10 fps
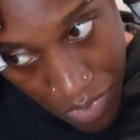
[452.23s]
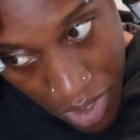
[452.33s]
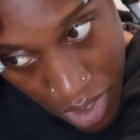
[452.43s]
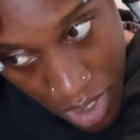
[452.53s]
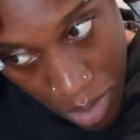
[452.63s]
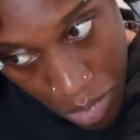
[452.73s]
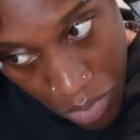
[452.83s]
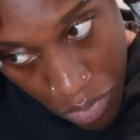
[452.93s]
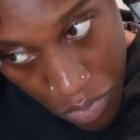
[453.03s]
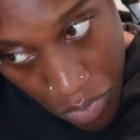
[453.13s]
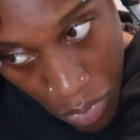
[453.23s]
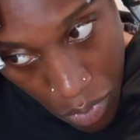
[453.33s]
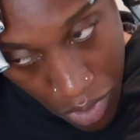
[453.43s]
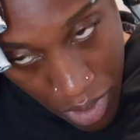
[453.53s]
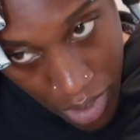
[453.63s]
the day
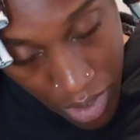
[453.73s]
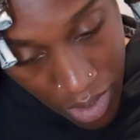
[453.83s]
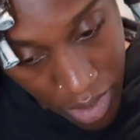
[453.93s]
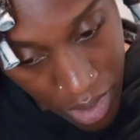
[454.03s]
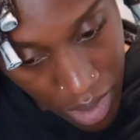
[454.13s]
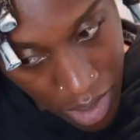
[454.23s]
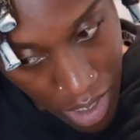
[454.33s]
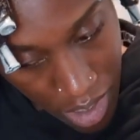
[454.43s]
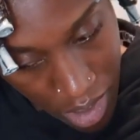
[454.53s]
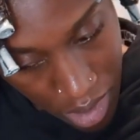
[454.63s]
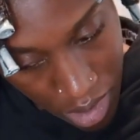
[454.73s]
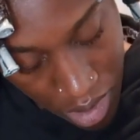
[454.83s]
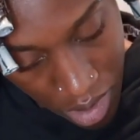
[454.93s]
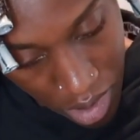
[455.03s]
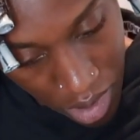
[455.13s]
before and not
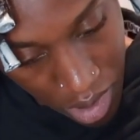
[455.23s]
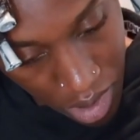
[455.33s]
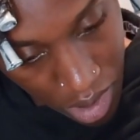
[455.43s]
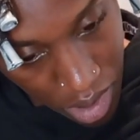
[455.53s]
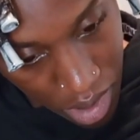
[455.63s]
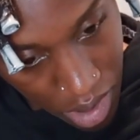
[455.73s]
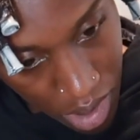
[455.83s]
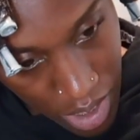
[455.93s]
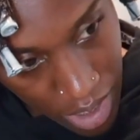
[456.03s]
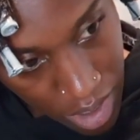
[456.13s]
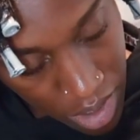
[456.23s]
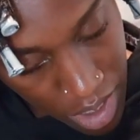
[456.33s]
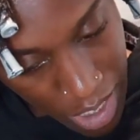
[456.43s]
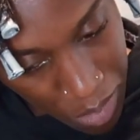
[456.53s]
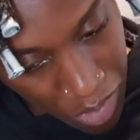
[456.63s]
like the
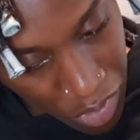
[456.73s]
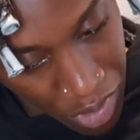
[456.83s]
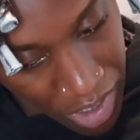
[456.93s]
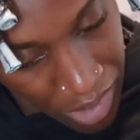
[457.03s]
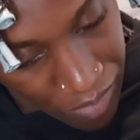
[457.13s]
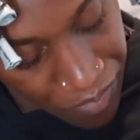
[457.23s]
night before.